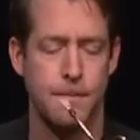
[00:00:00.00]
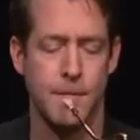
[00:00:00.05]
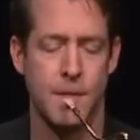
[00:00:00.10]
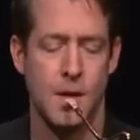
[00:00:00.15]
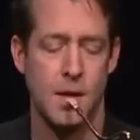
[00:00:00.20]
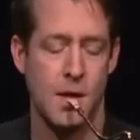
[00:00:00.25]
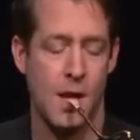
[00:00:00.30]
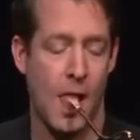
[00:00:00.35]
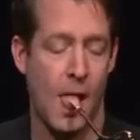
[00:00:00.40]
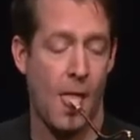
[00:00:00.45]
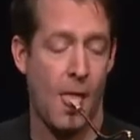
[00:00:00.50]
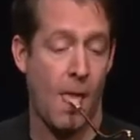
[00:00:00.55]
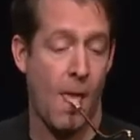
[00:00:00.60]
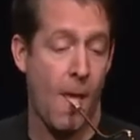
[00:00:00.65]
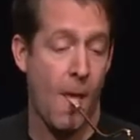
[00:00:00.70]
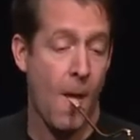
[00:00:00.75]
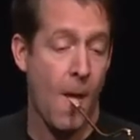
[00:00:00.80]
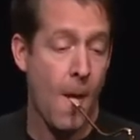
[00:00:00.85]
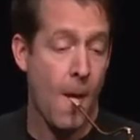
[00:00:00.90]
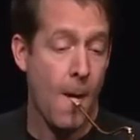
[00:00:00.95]

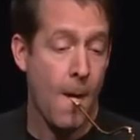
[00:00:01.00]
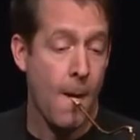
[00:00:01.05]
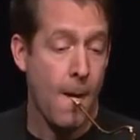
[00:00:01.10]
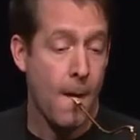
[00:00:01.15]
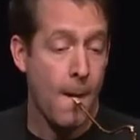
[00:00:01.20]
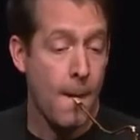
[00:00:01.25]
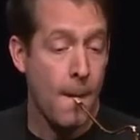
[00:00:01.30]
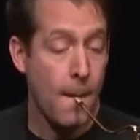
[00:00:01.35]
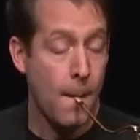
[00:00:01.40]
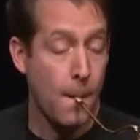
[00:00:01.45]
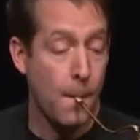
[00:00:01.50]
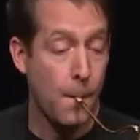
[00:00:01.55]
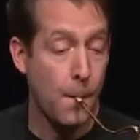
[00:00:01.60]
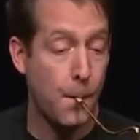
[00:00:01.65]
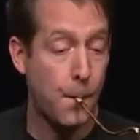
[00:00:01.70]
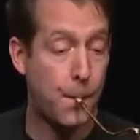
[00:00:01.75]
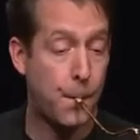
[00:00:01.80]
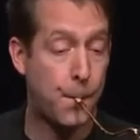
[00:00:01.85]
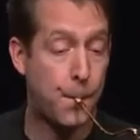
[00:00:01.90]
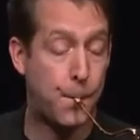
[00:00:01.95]

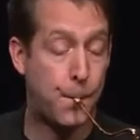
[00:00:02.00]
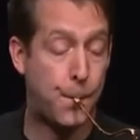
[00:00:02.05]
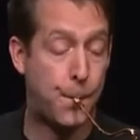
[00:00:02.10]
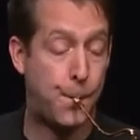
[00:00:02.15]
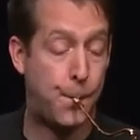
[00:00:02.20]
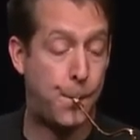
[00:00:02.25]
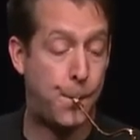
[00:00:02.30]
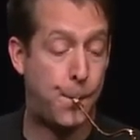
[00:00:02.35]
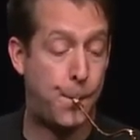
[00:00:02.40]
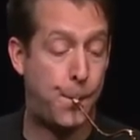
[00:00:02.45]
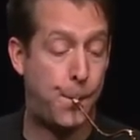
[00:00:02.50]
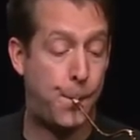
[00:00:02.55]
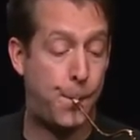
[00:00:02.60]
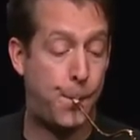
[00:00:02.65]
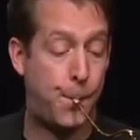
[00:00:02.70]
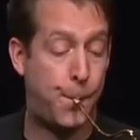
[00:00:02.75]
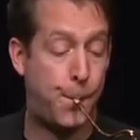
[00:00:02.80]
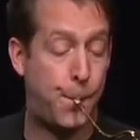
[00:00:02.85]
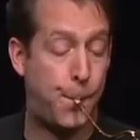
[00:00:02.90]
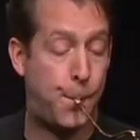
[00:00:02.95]

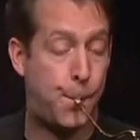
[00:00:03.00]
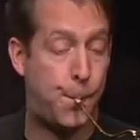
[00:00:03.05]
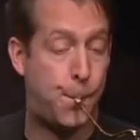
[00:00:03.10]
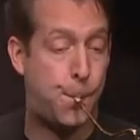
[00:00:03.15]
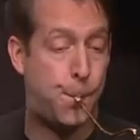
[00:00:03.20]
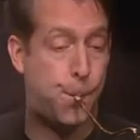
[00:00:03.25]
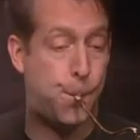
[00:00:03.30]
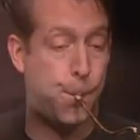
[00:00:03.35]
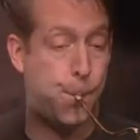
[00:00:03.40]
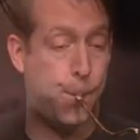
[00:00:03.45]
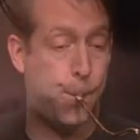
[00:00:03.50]
(silence)